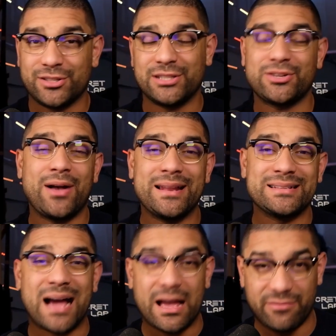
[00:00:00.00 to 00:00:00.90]
let's go ahead and
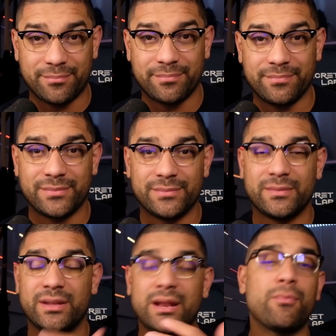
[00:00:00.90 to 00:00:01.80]
dive in.
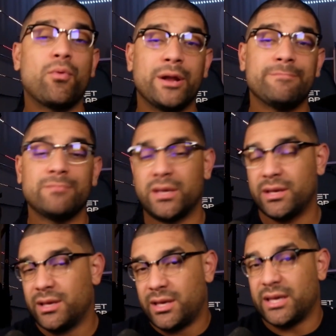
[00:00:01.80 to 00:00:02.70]
Number 1
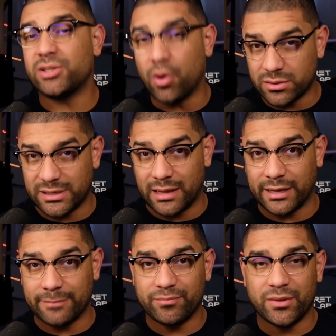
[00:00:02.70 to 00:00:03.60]
is wholesaling.
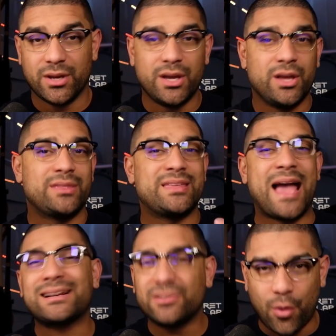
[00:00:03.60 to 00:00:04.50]
The
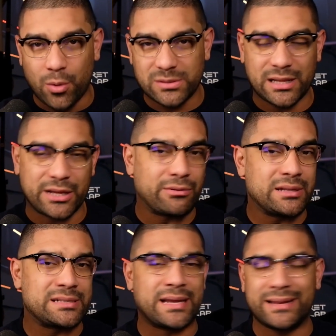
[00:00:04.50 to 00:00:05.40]
act of wholesaling real
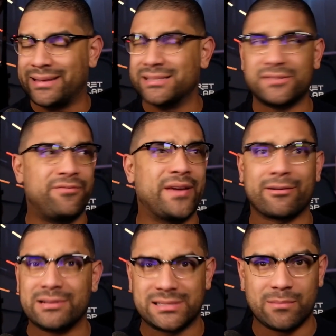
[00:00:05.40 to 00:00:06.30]
estate is very
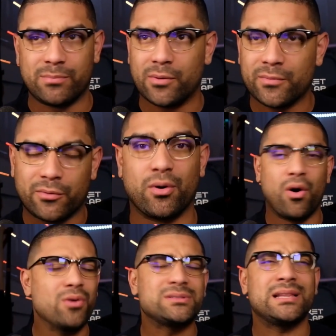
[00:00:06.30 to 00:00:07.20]
simple.
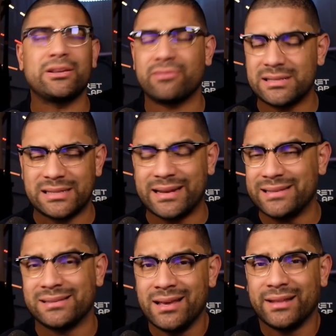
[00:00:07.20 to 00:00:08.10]
Wholesaling real estate is
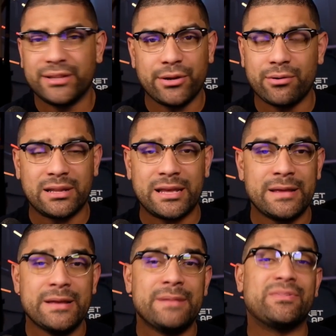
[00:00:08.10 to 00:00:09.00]
literally
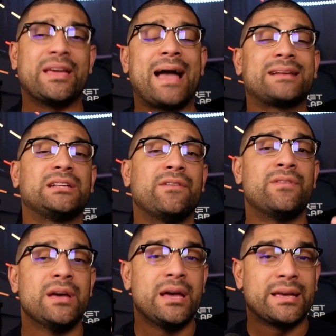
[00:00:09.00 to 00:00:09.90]
the act of
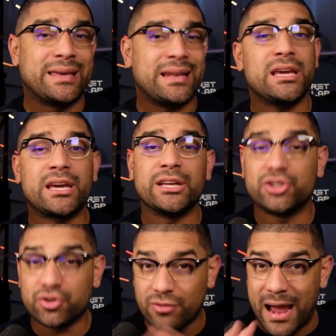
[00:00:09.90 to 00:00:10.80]
getting
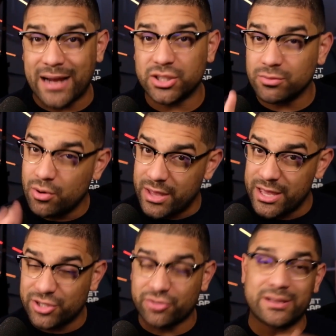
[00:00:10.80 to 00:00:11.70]
contractual
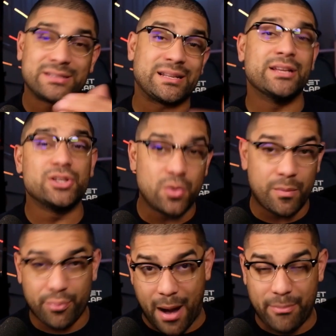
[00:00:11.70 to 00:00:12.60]
interest into a
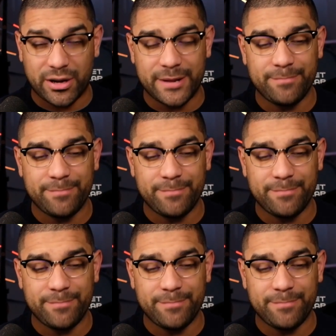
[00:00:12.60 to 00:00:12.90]
property,